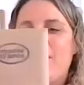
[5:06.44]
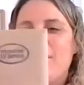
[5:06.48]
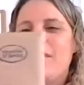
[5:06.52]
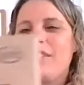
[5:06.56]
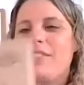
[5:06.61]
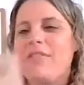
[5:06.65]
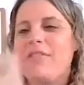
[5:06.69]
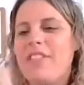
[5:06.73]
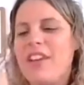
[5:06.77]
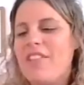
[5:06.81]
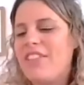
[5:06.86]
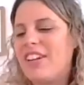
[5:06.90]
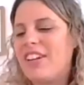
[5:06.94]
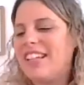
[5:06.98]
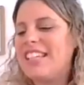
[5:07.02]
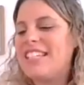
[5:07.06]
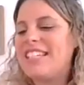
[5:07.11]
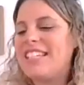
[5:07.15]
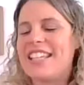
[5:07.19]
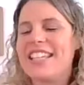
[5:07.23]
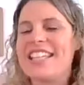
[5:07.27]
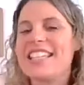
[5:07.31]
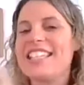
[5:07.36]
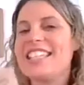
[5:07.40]
Sophia and
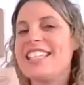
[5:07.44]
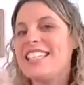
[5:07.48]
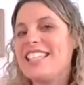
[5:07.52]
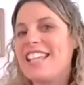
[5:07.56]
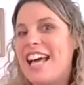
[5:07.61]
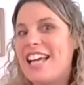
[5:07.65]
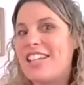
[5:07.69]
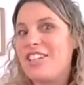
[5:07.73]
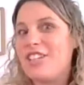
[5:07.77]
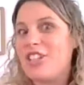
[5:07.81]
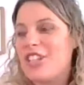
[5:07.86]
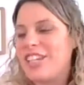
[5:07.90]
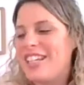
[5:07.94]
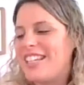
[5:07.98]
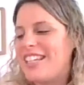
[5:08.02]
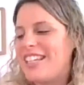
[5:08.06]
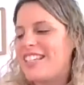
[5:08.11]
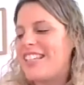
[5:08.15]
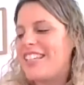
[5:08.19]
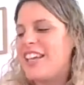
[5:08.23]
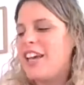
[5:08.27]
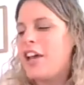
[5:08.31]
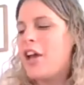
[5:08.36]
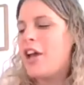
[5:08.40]
Alicia. This is last year's